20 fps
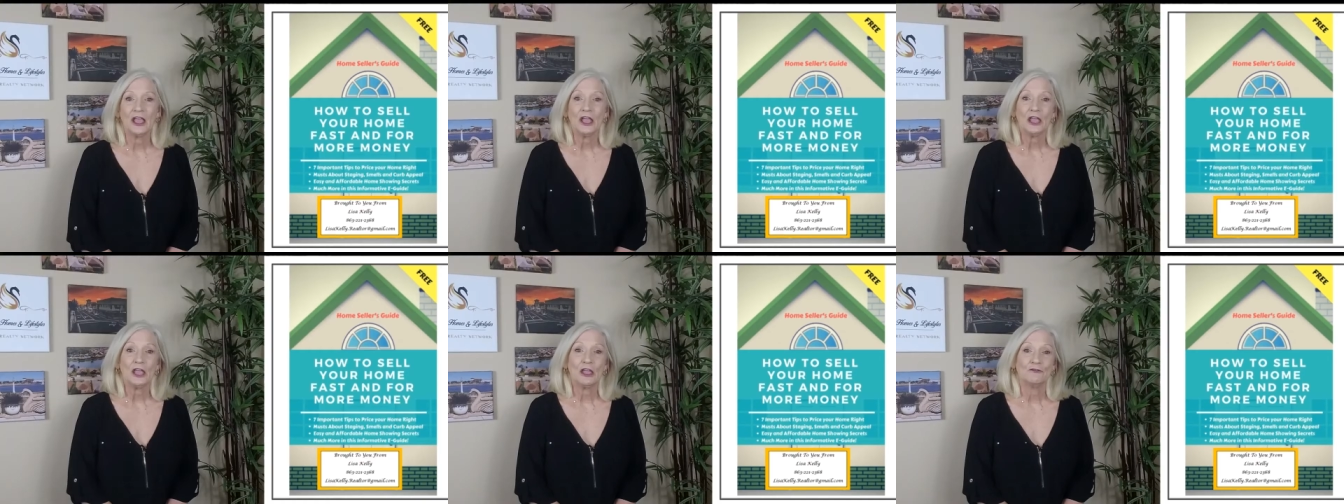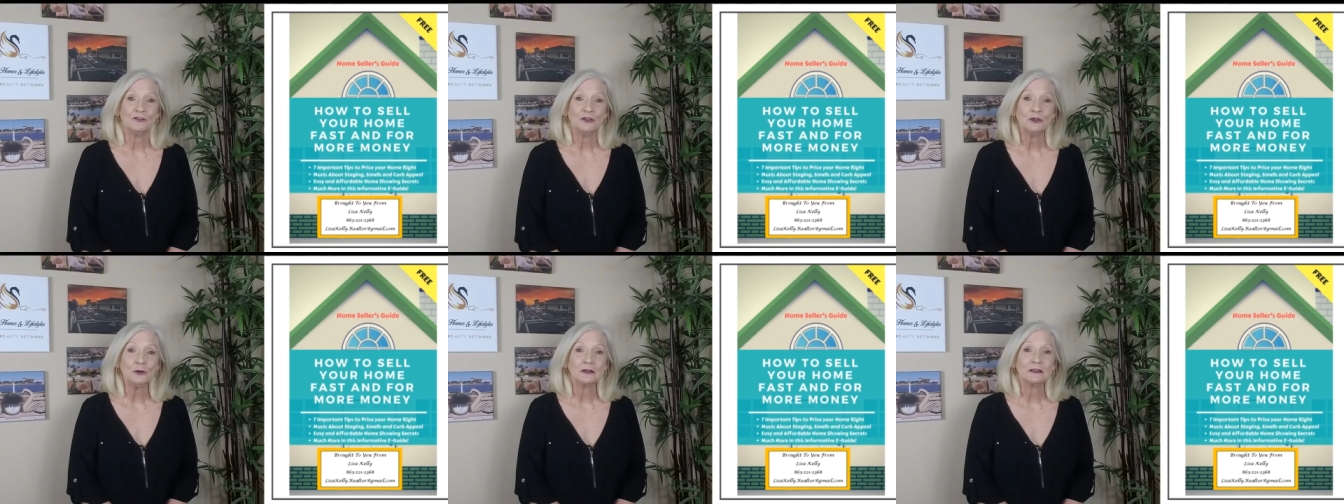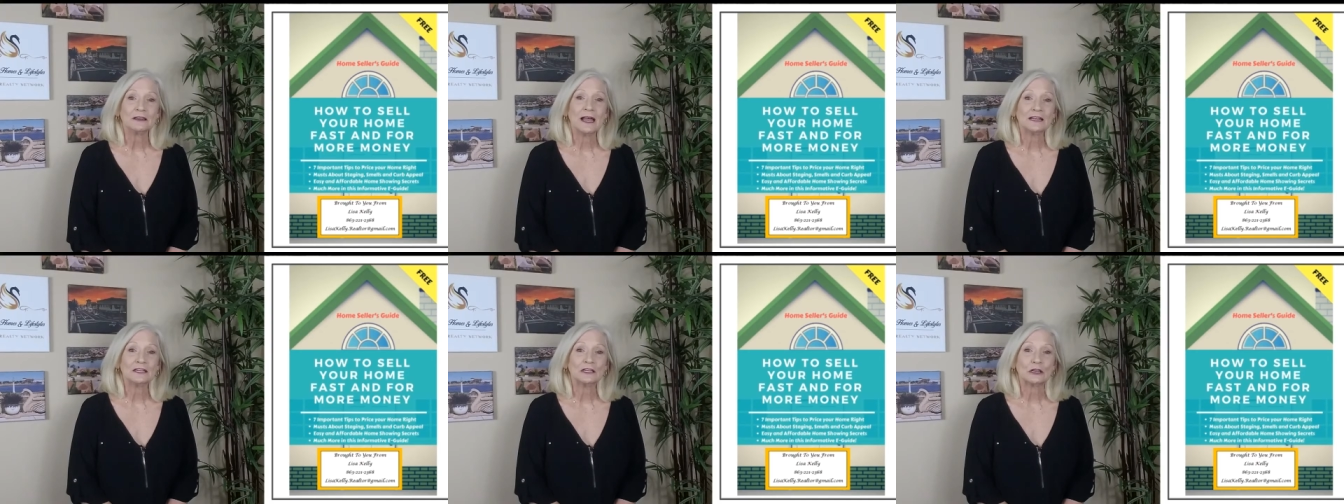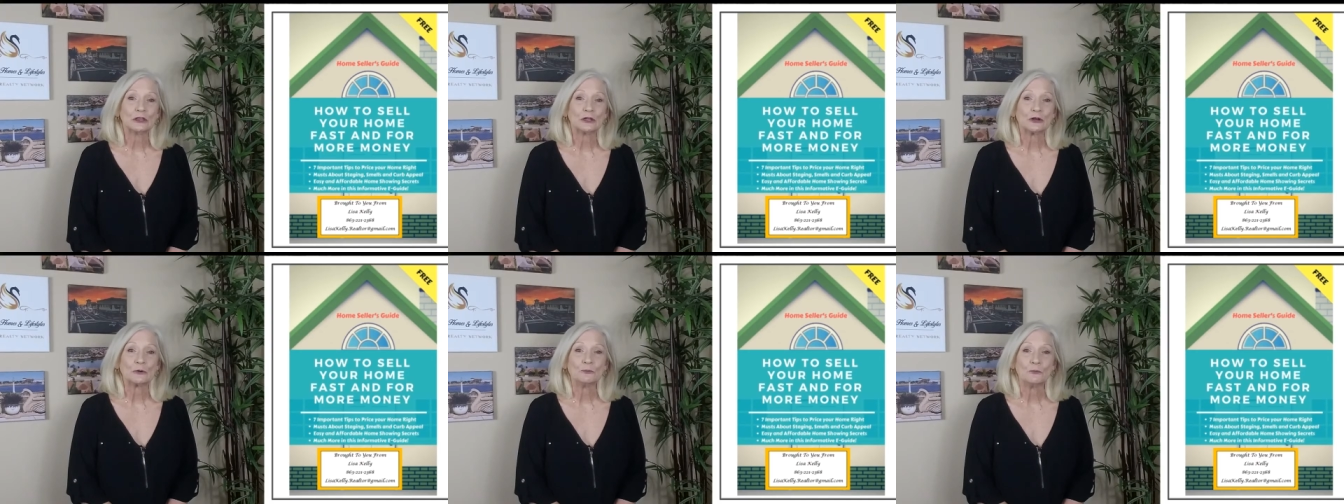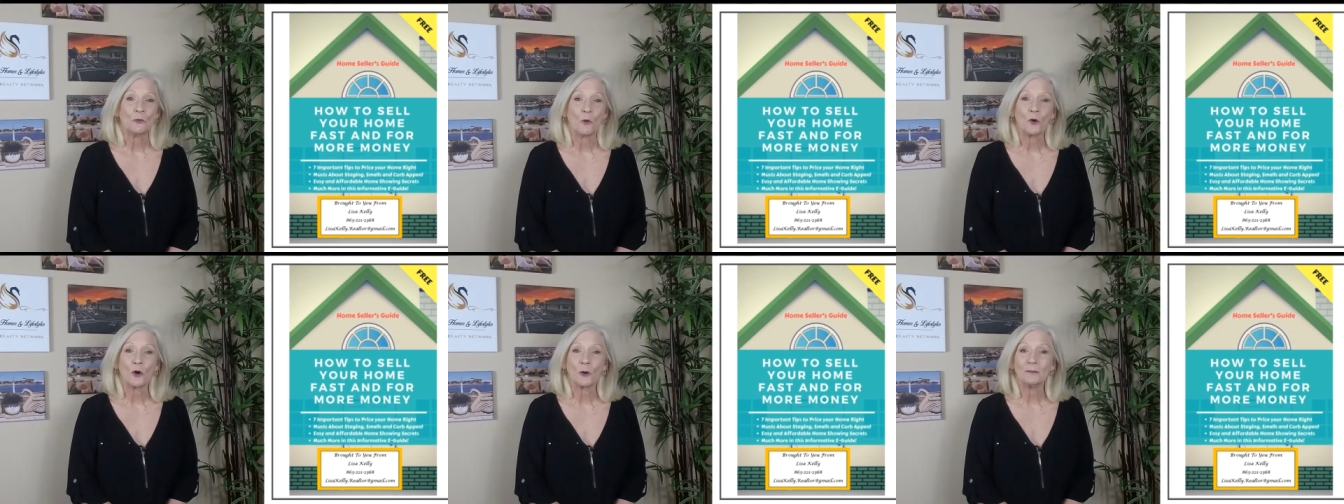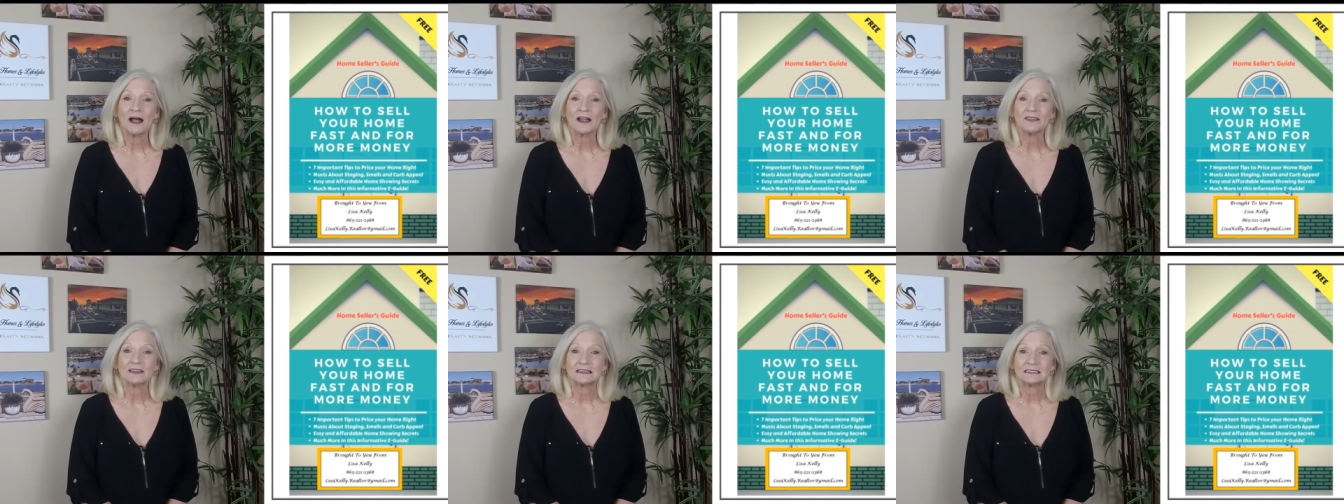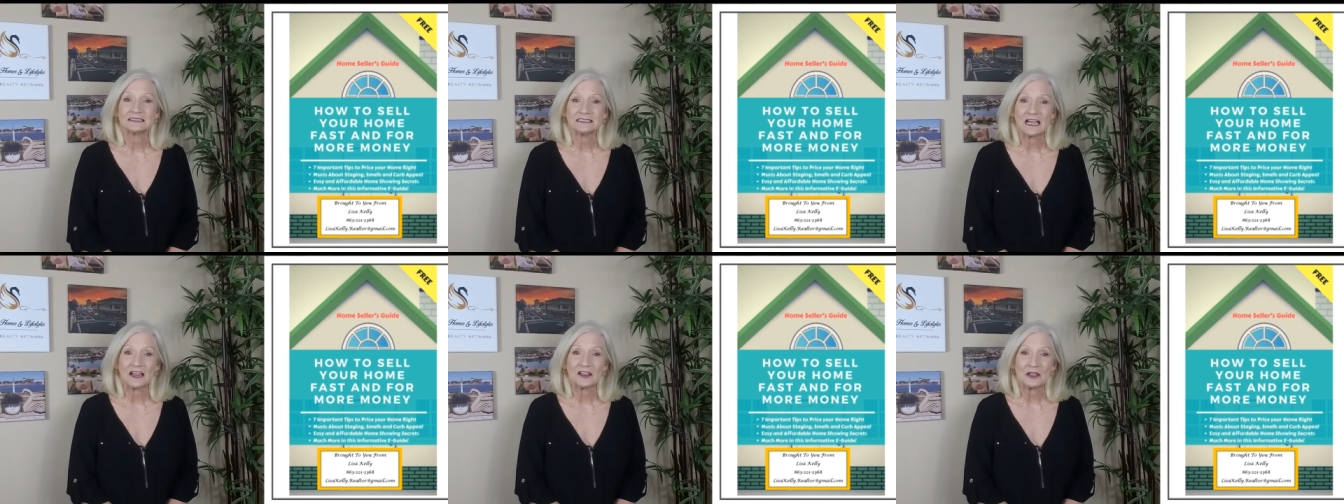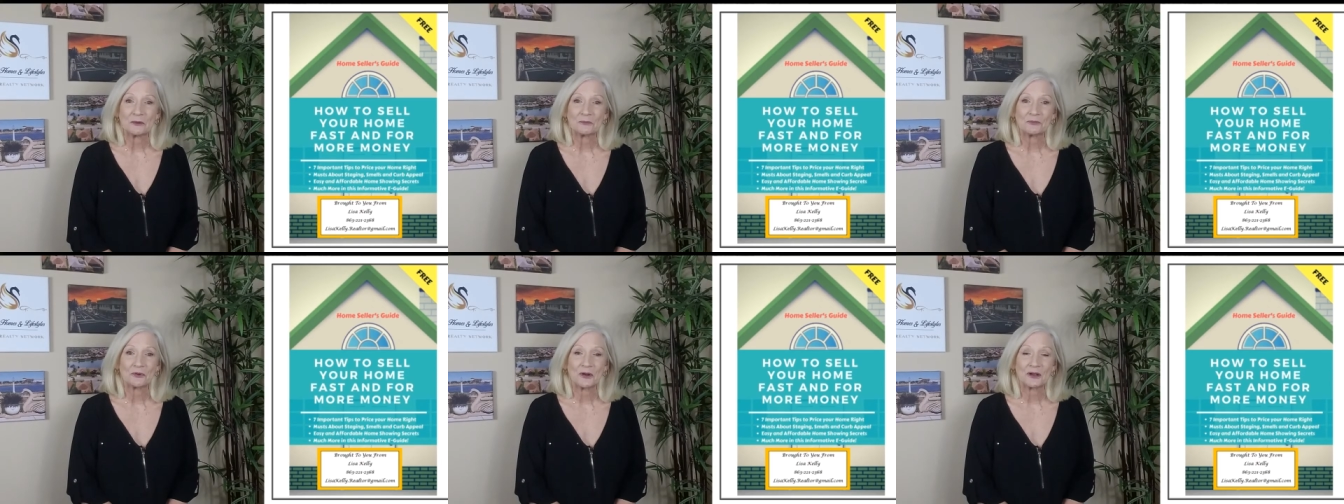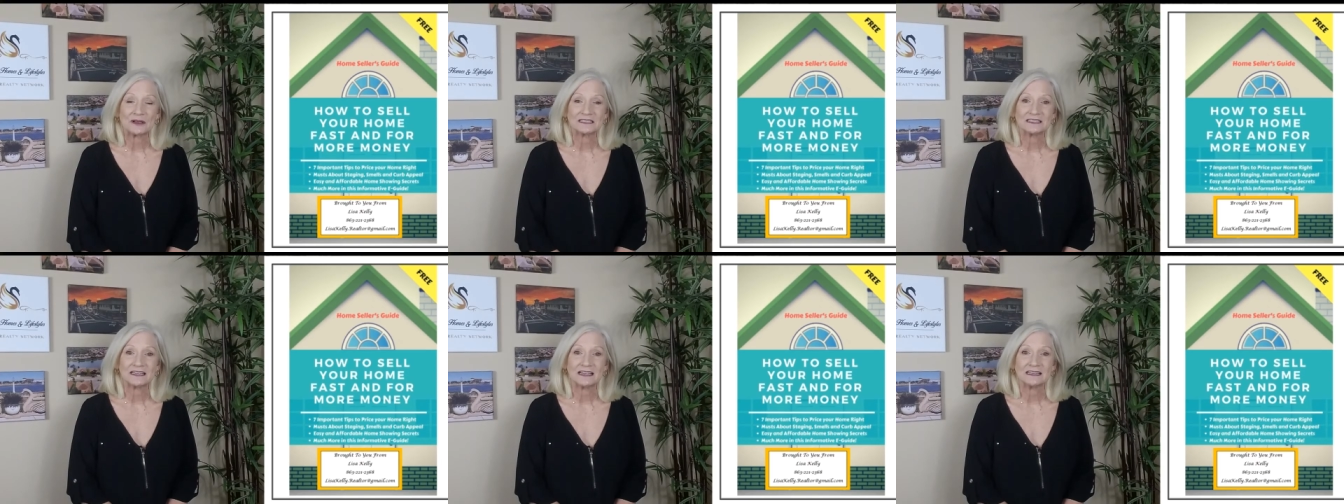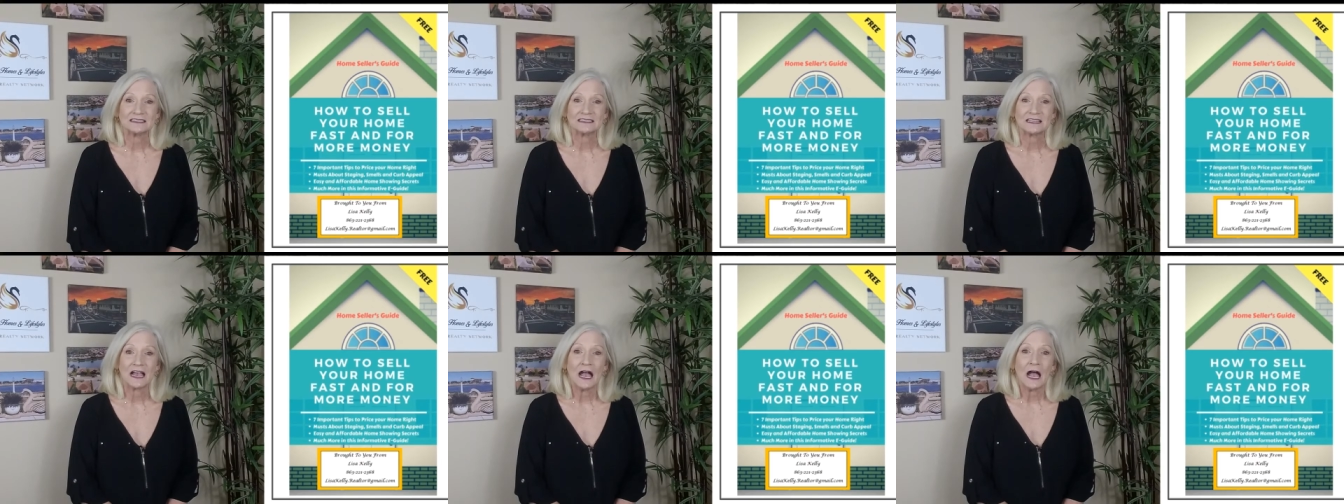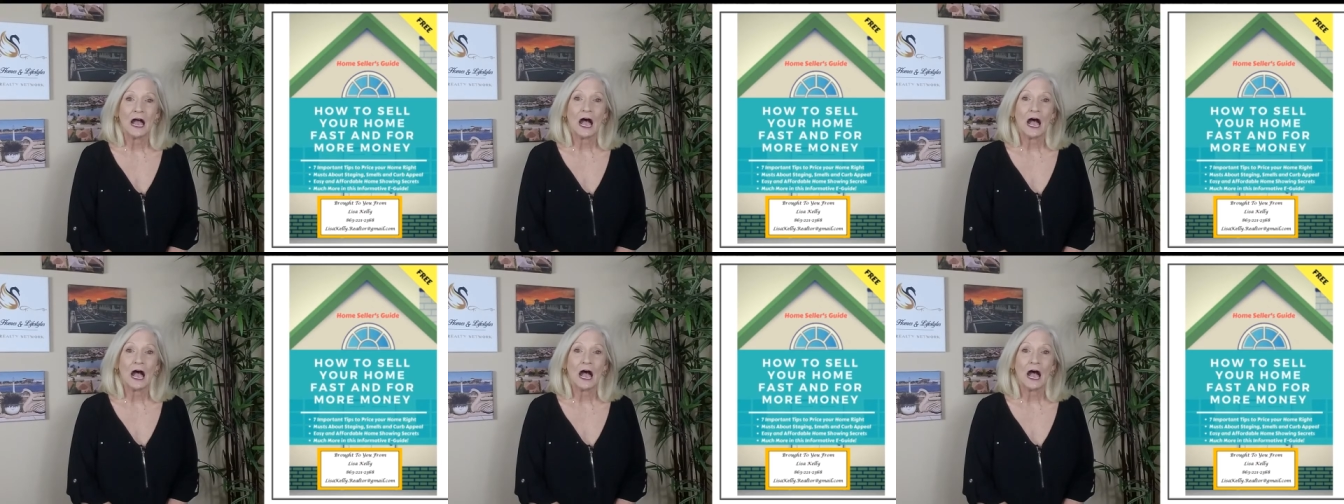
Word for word: If you'd like to learn more about the selling process,